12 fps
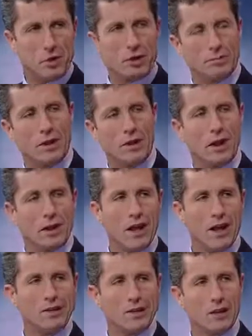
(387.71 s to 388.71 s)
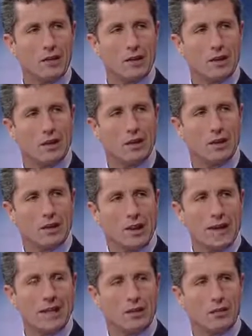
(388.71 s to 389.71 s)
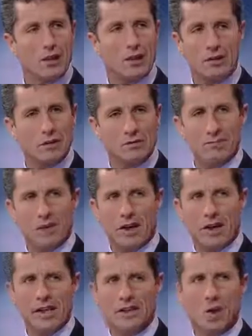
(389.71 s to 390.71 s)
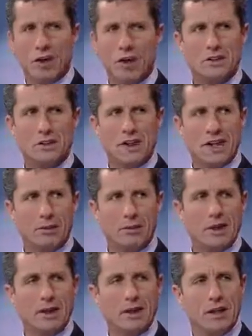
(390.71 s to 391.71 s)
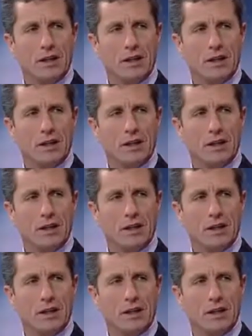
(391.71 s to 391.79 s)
looking by that last interview and the end of it, he's not listening to anybody.